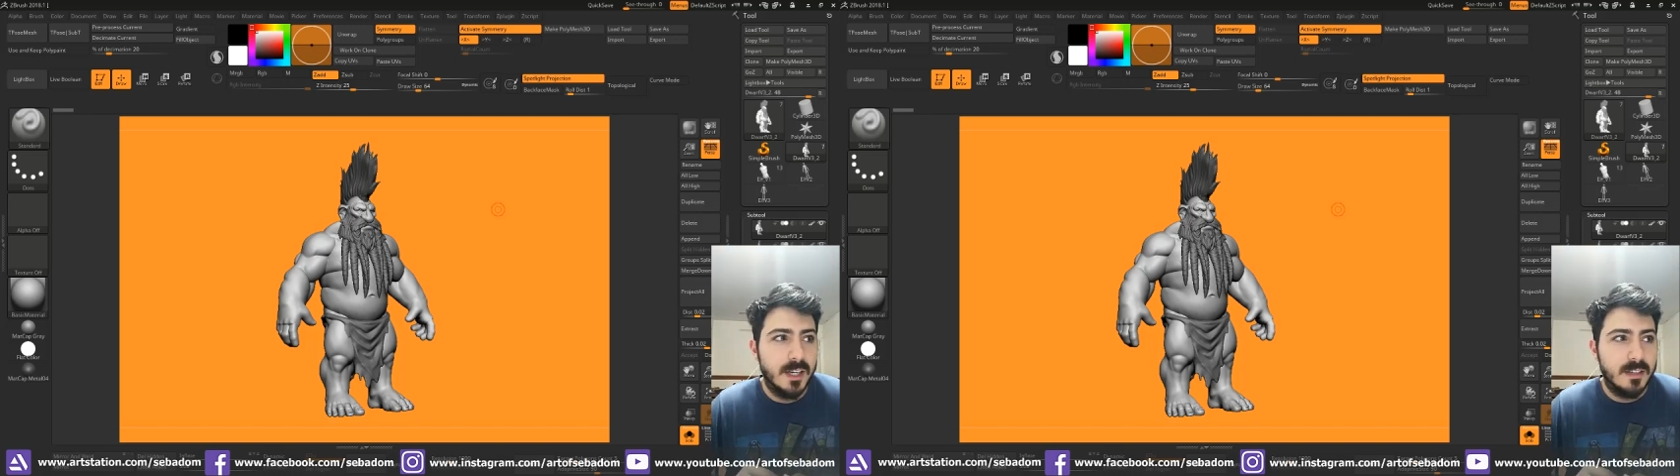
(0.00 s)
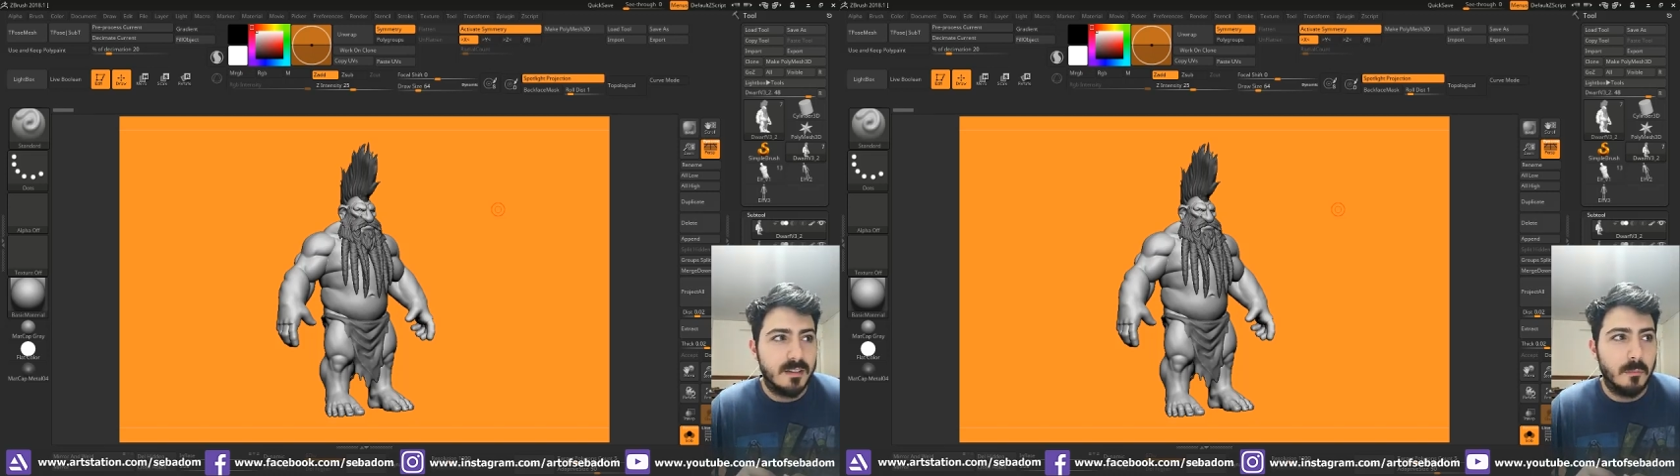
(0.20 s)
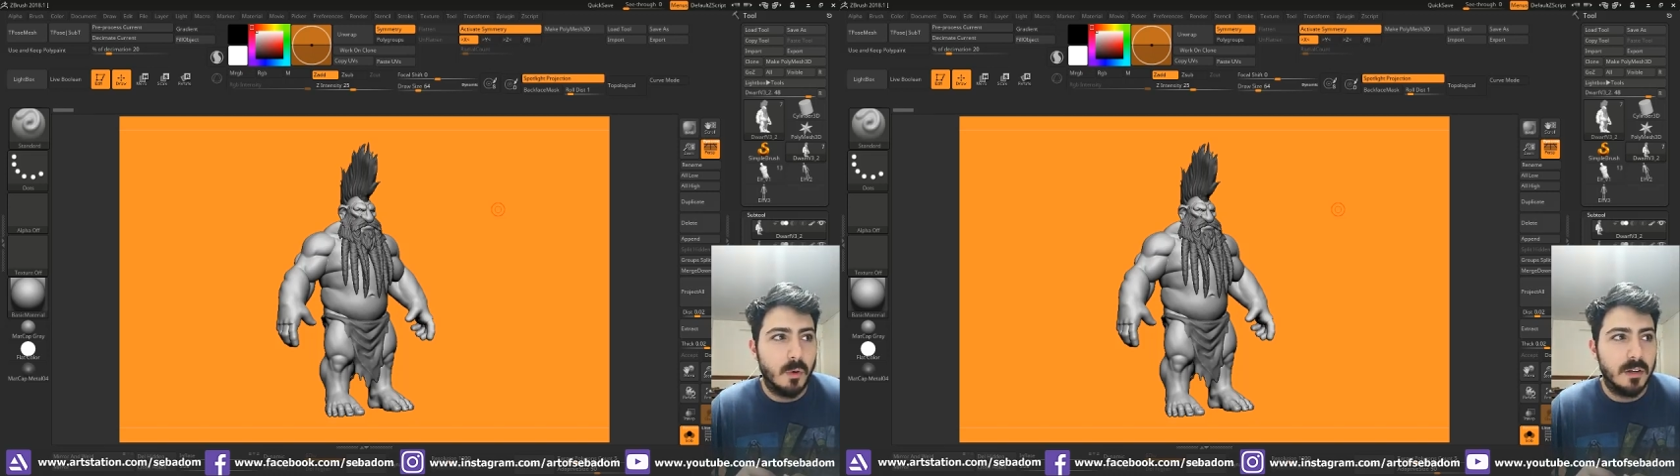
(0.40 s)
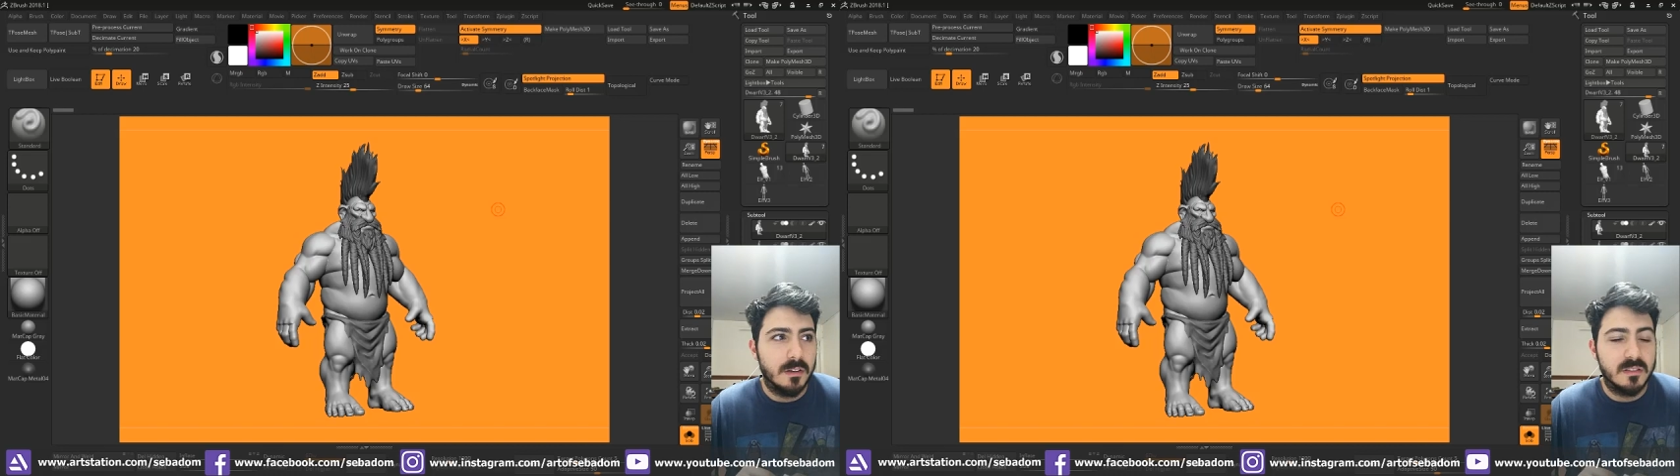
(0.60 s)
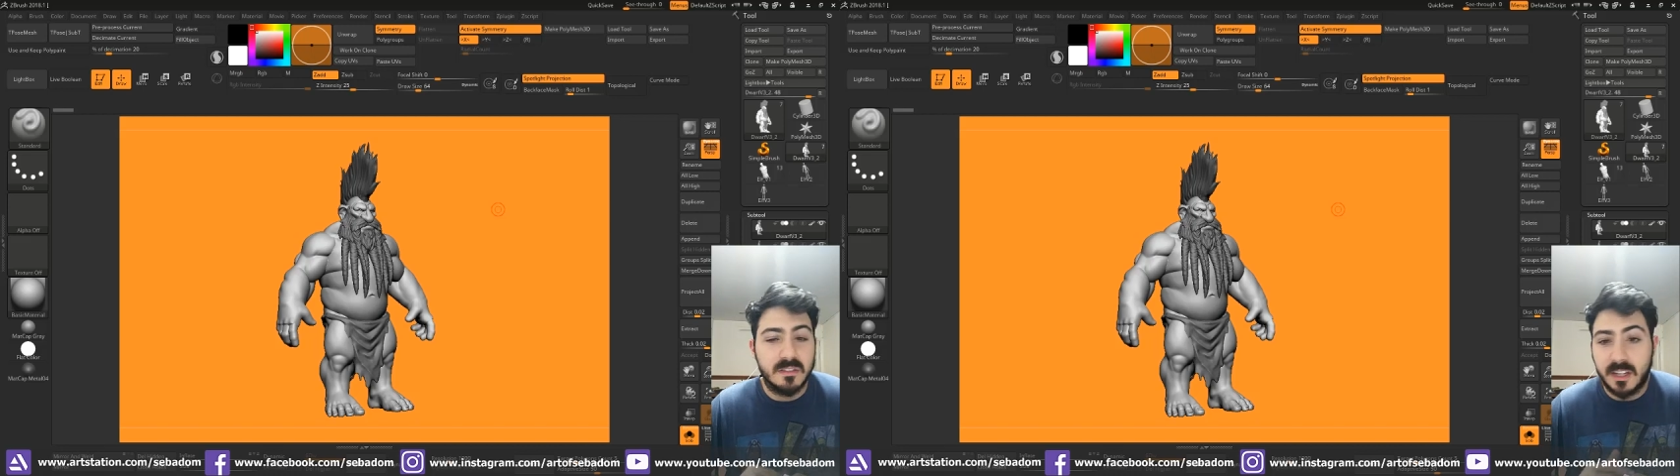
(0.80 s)

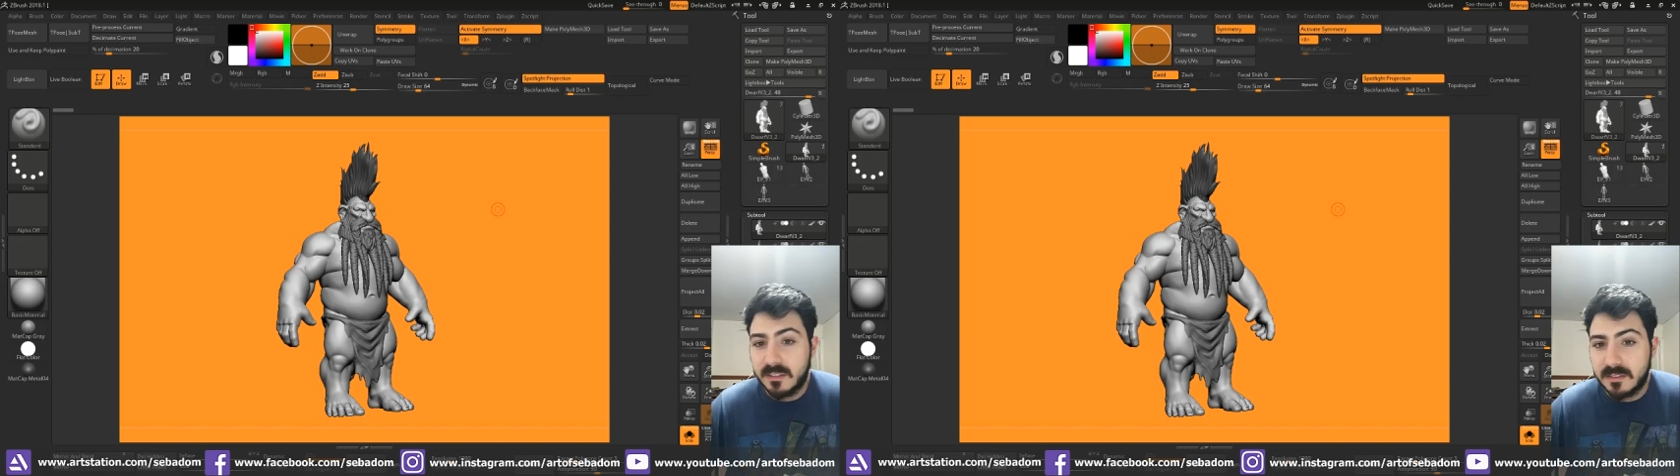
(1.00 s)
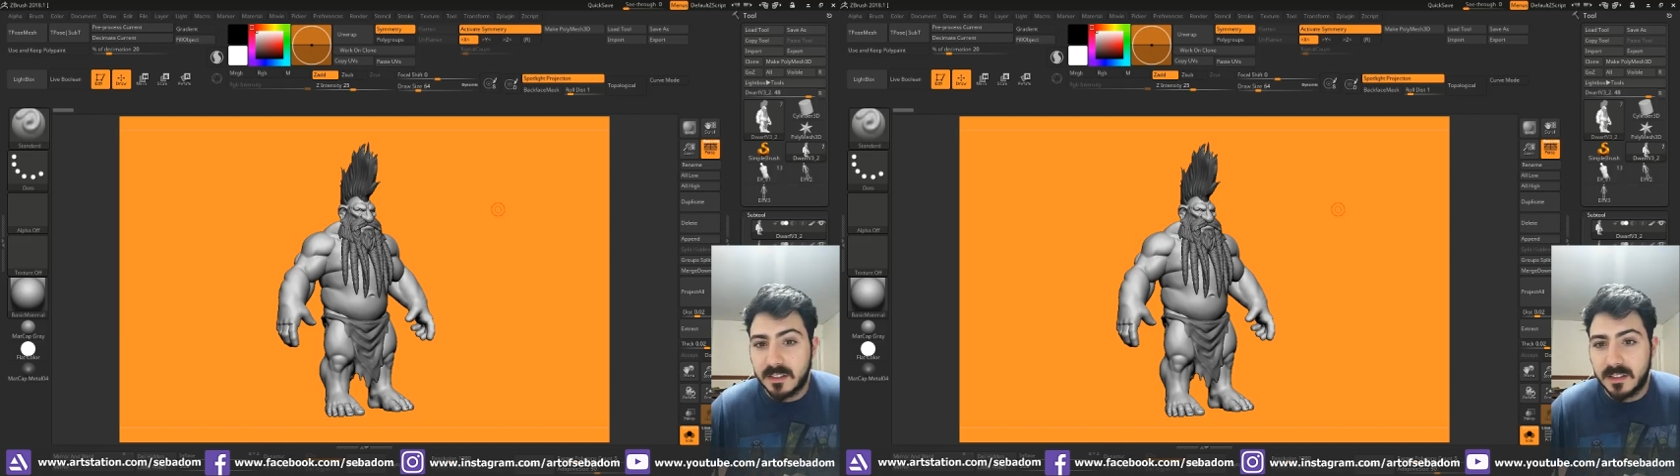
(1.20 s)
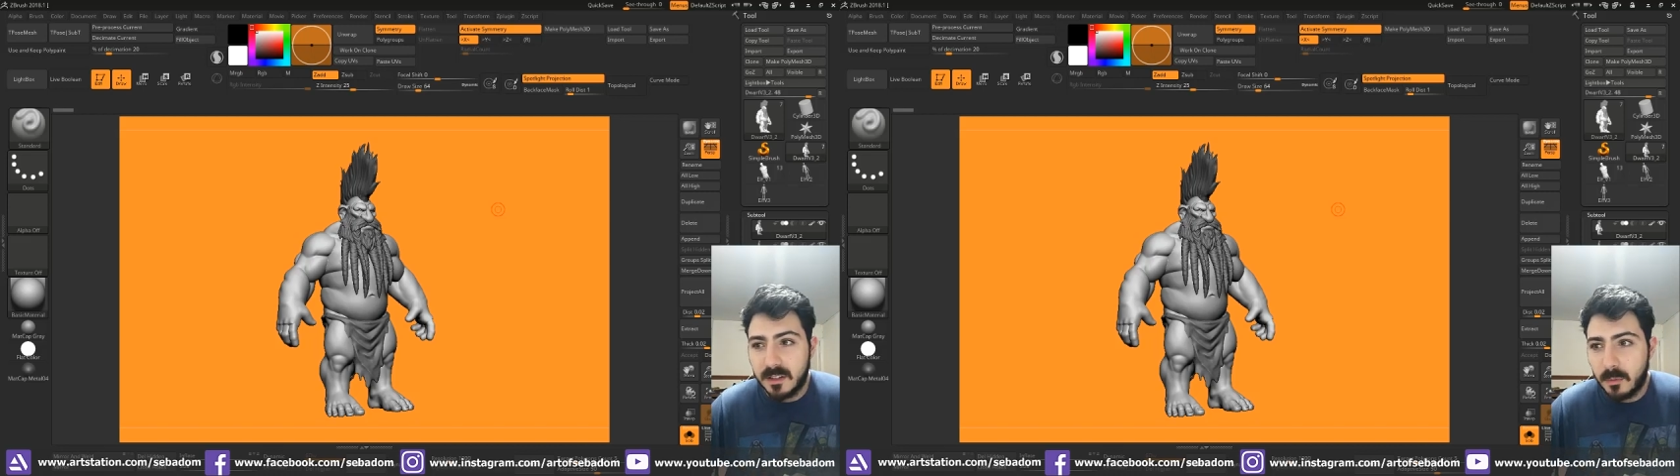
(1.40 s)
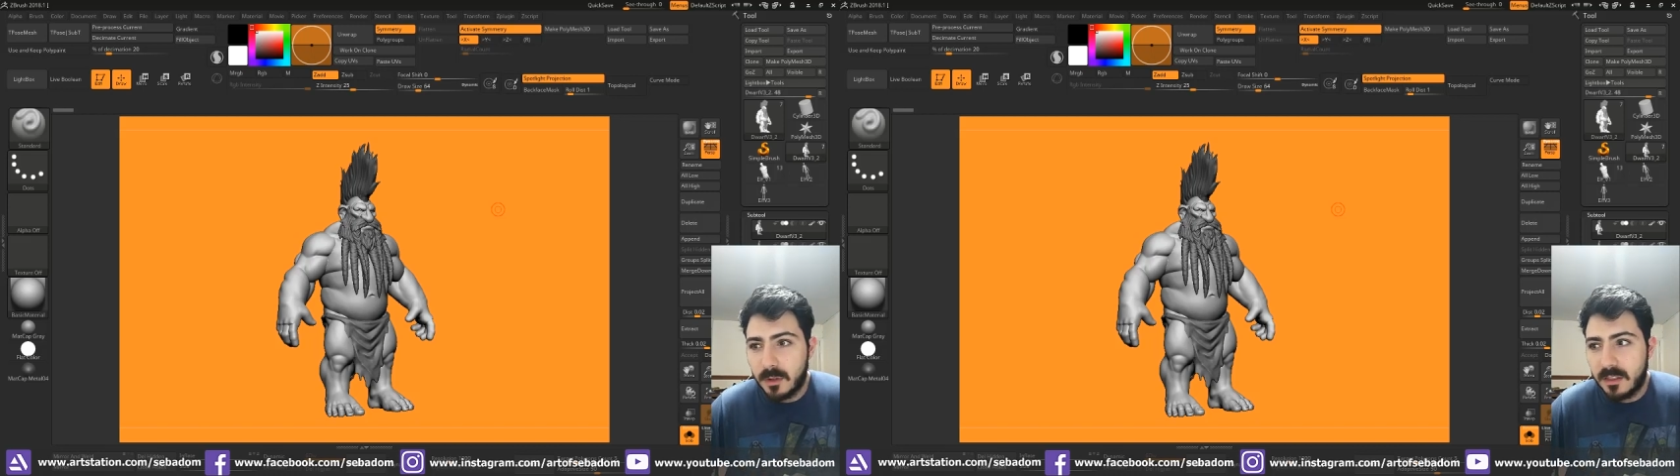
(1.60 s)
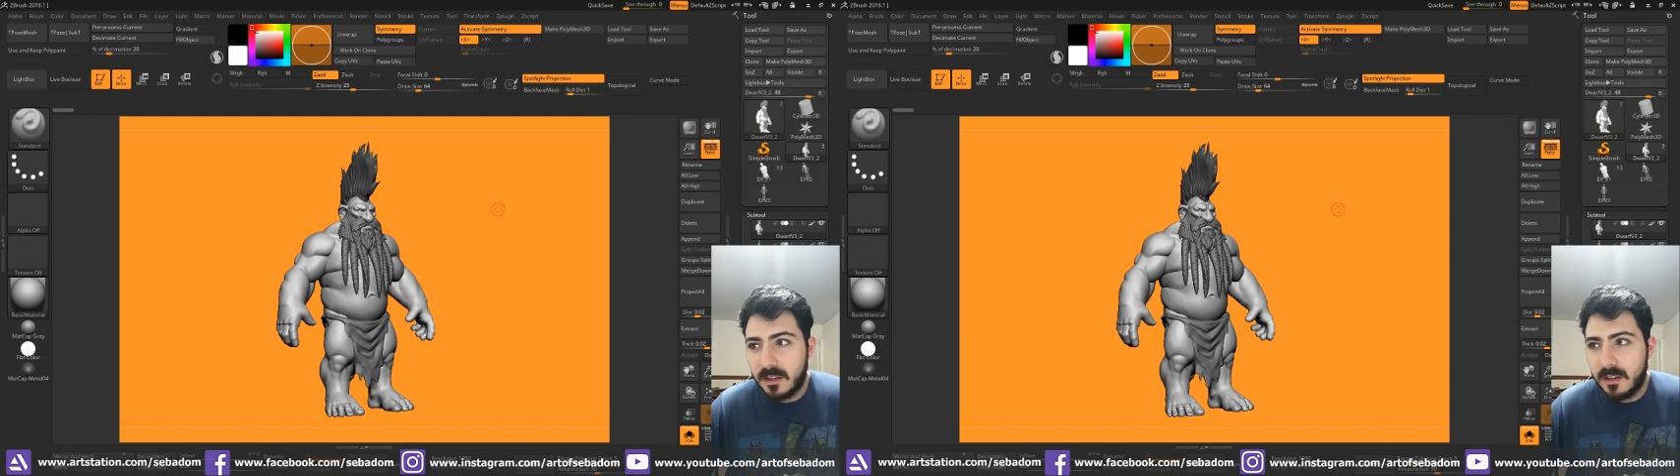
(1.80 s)
someone sexy
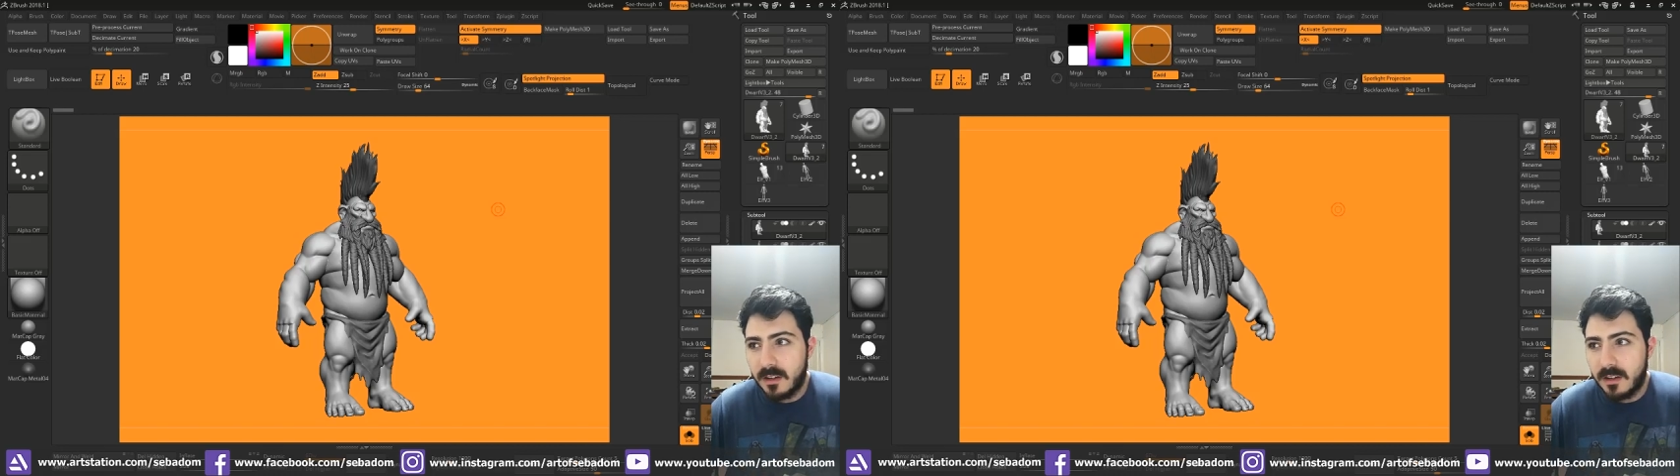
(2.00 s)
with